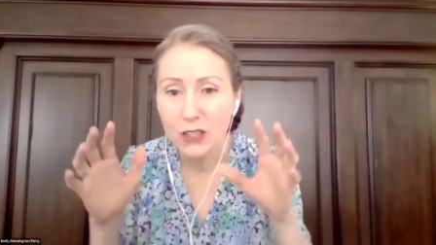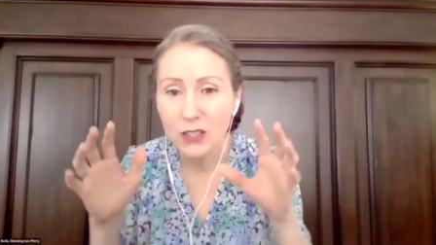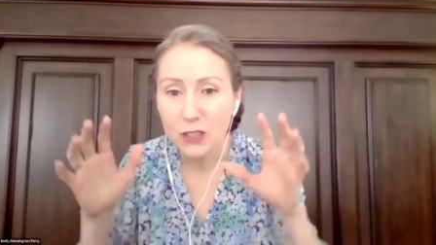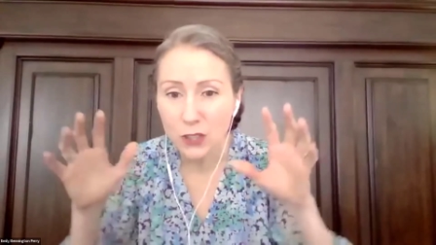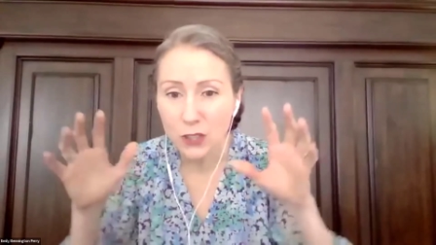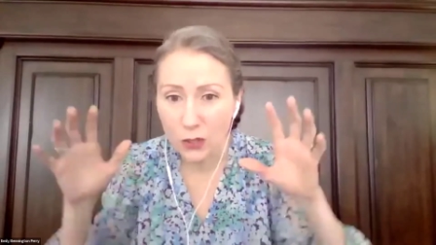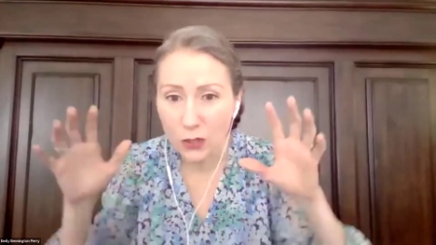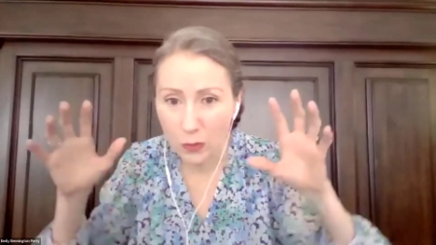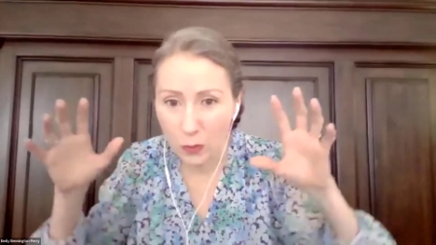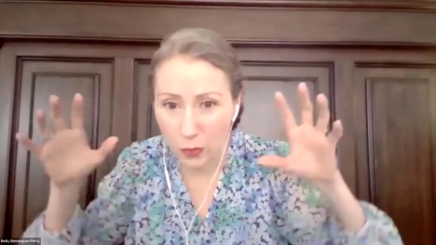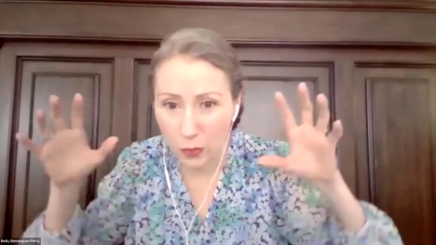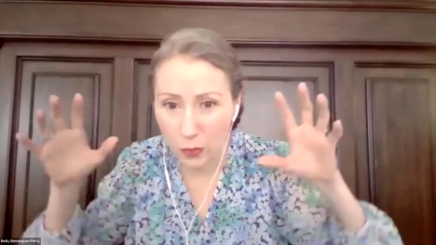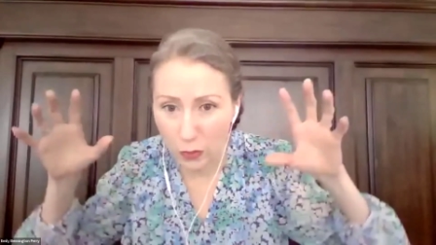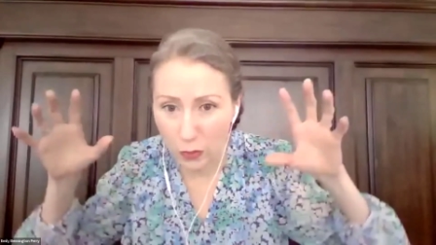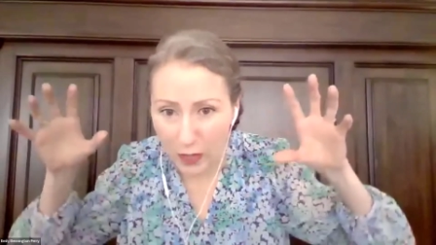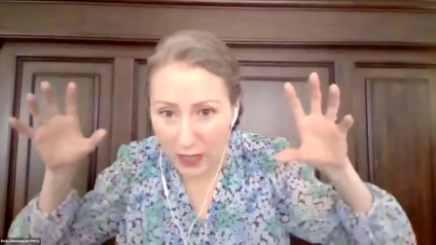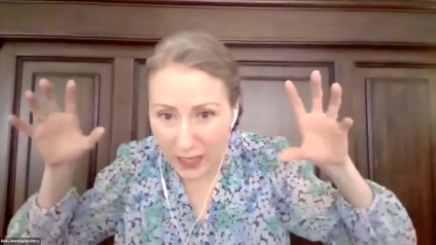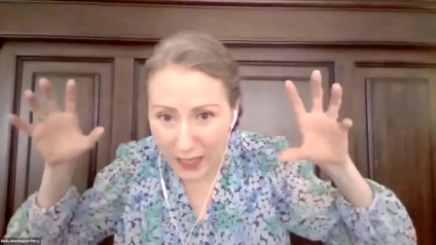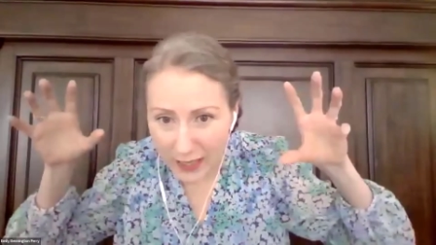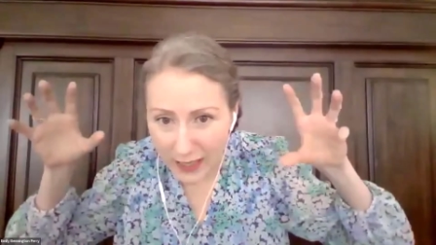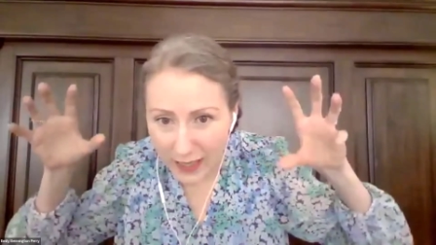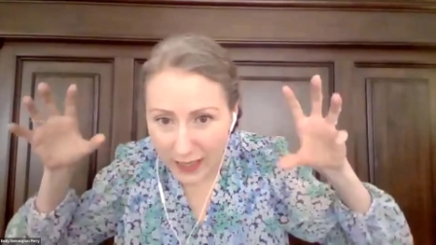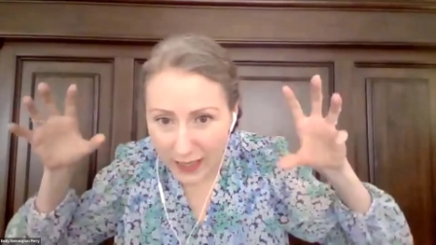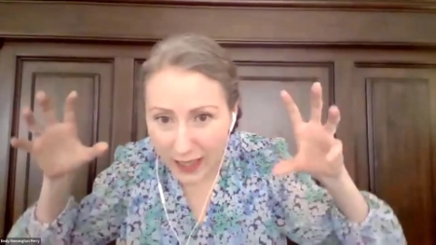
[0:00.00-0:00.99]
to
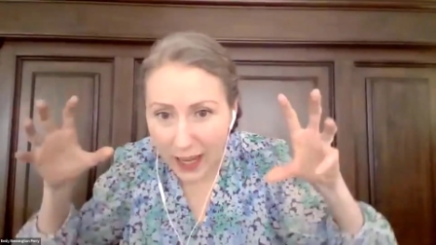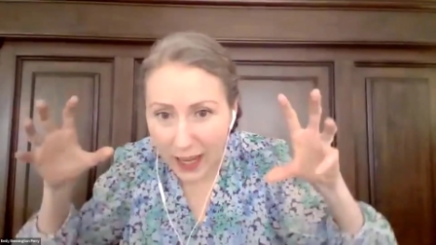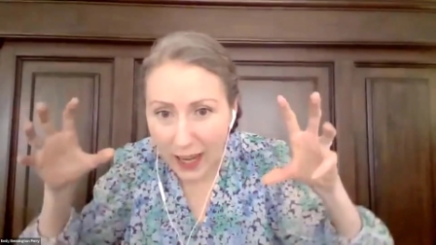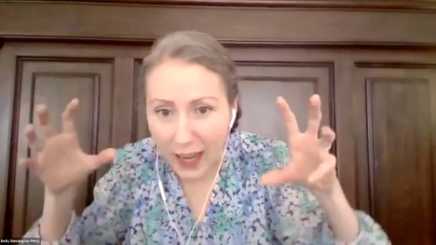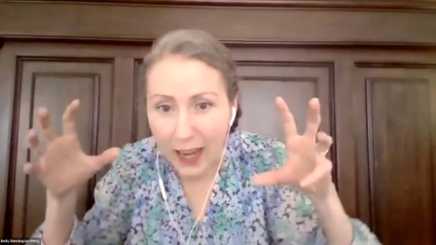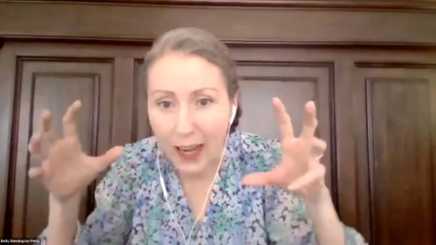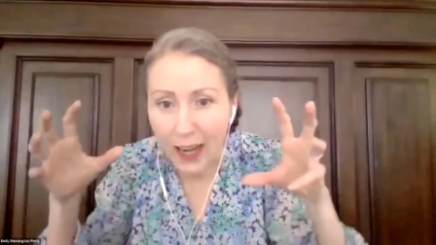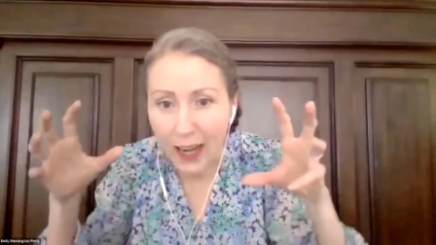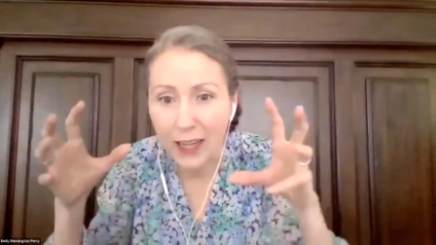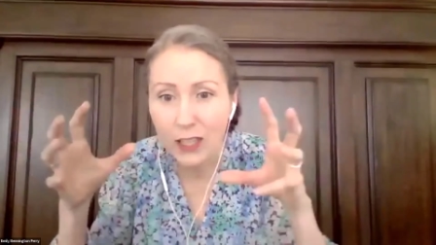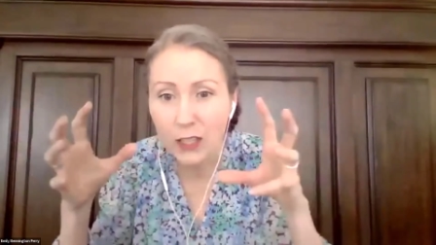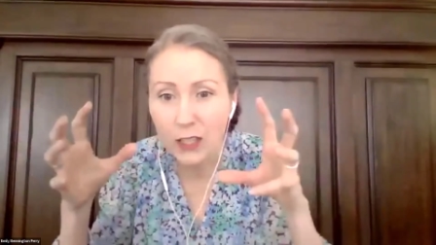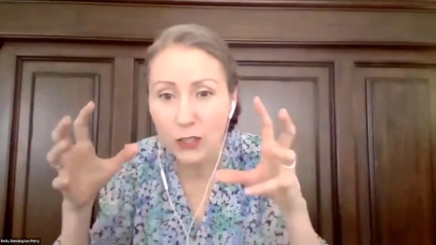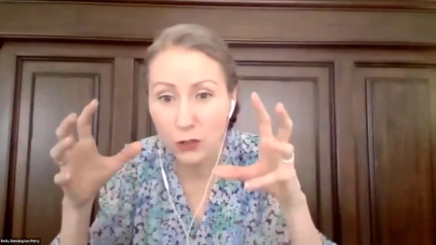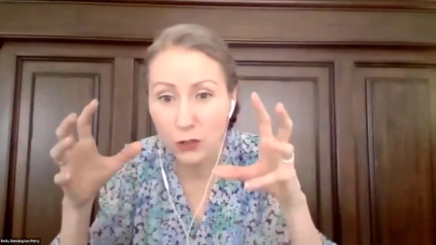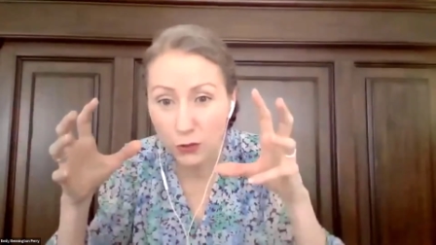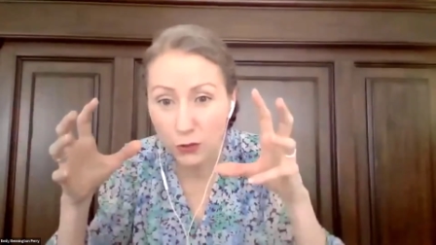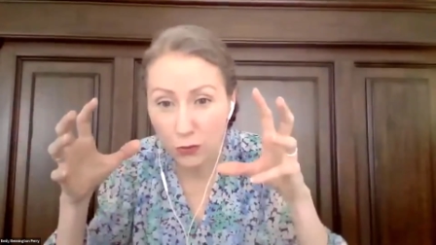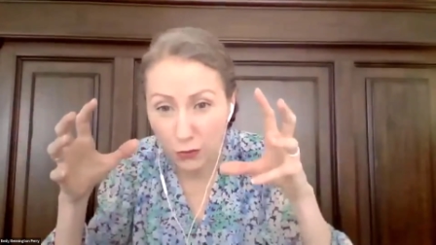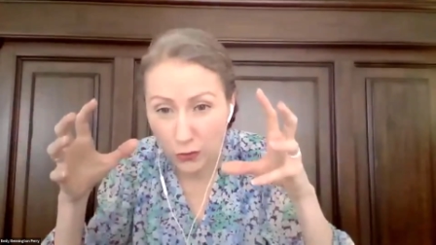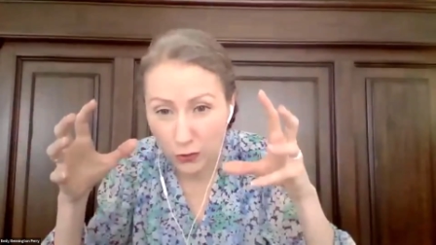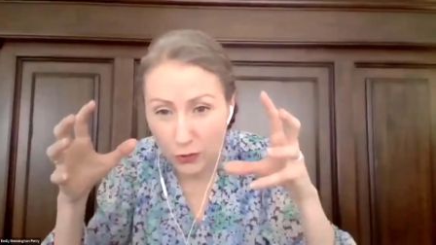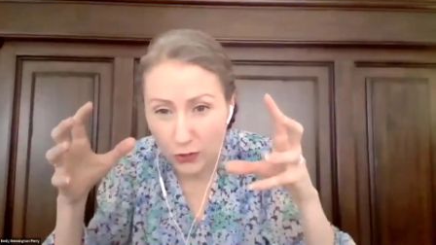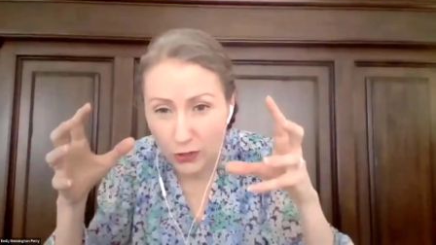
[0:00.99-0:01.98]
bring
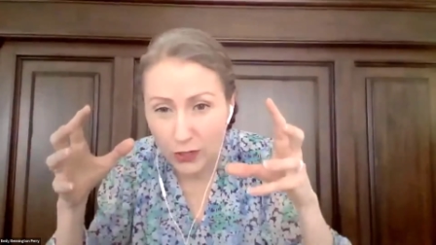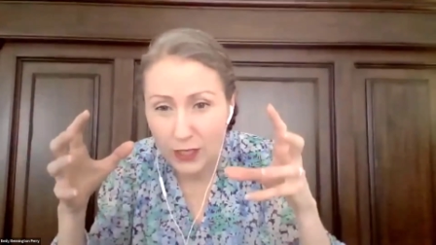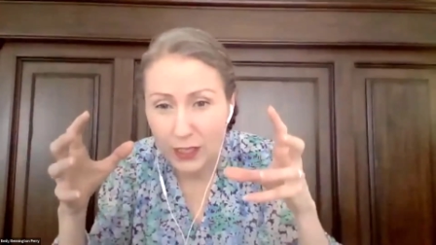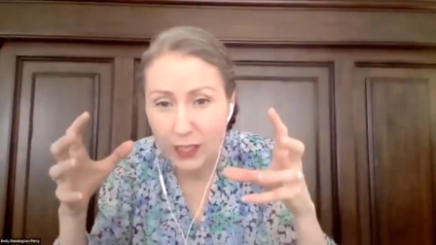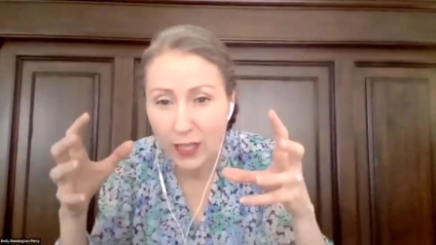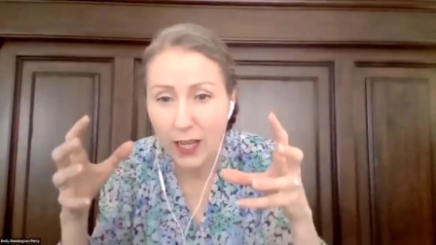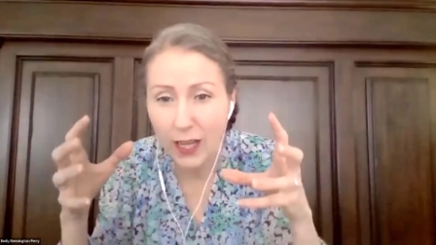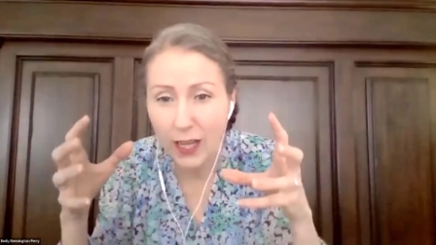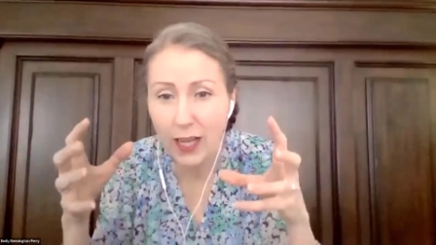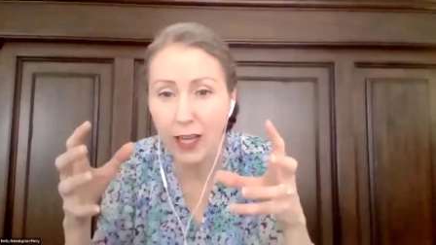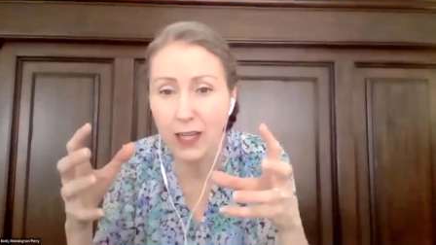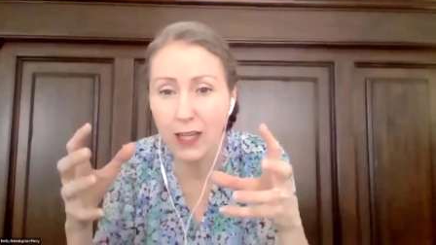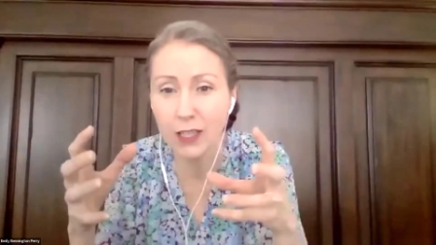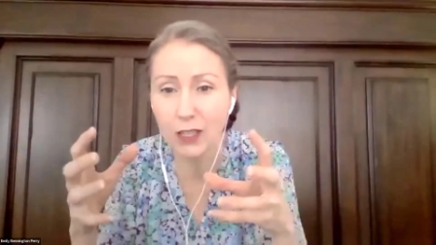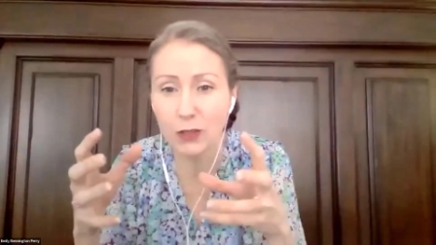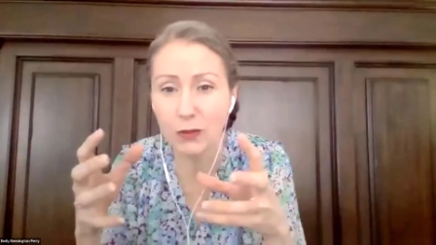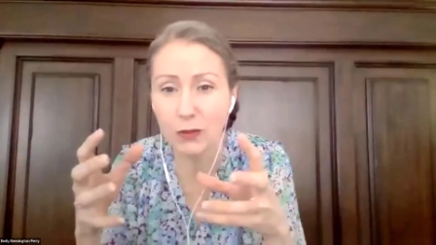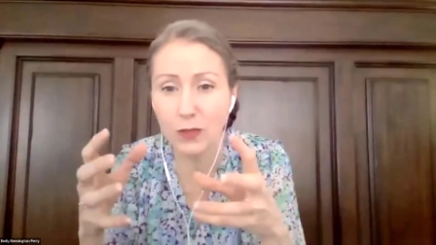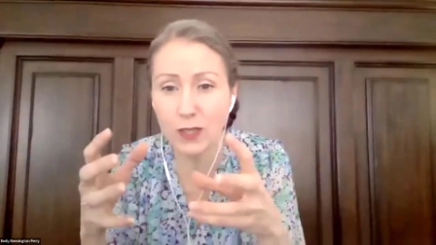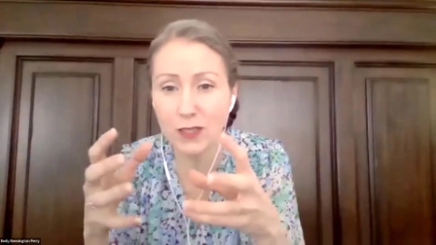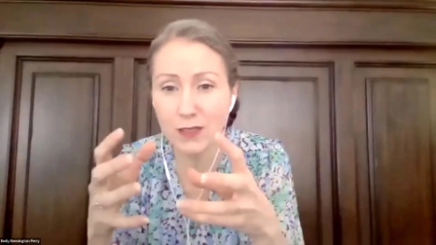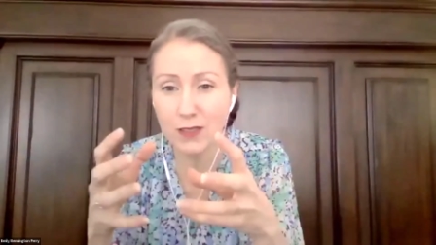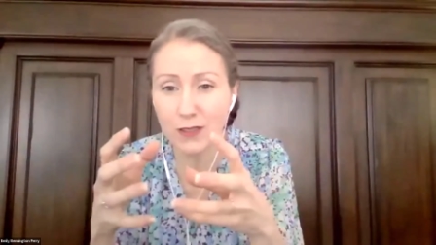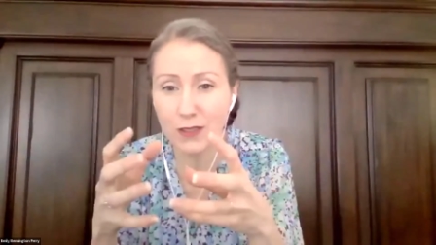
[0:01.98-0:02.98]
truly higher
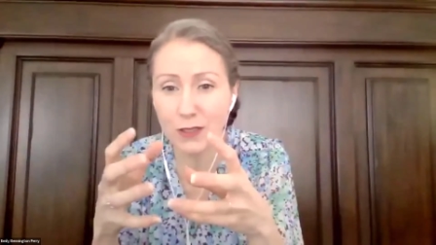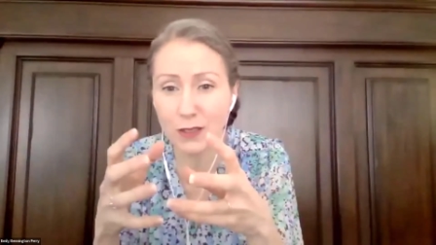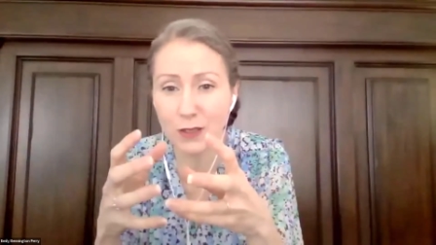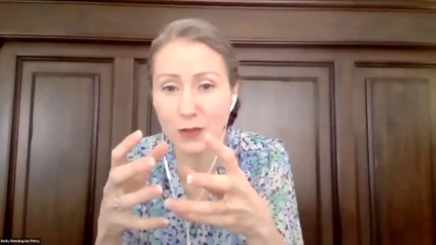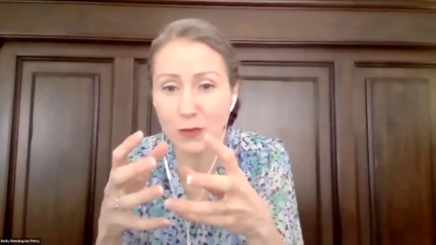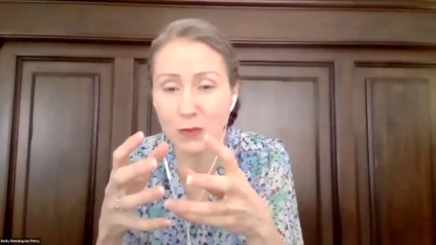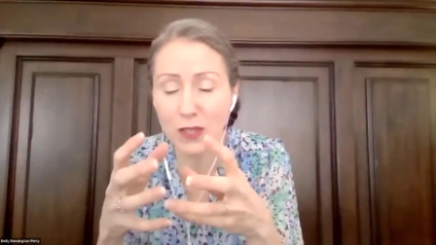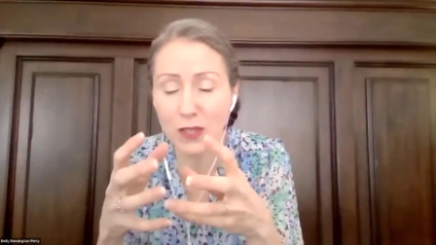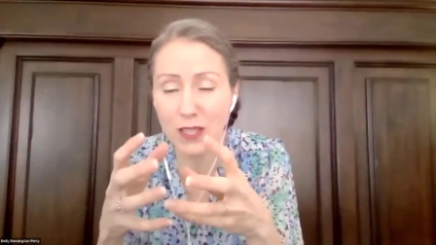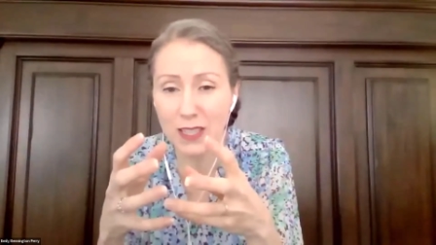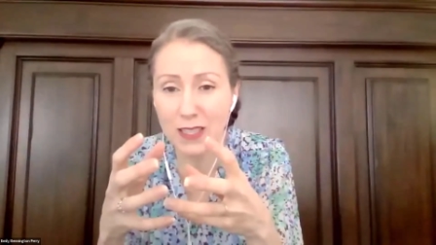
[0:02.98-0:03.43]
wisdom